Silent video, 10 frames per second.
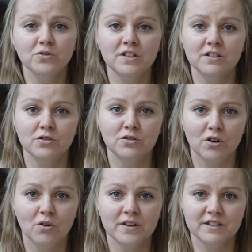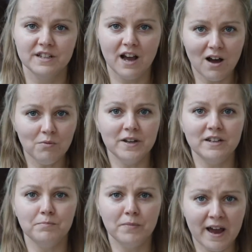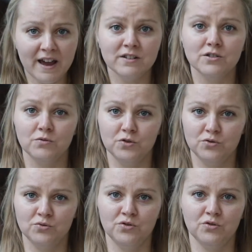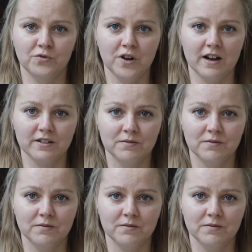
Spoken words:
you need to know is how many pairs of shoes you've got.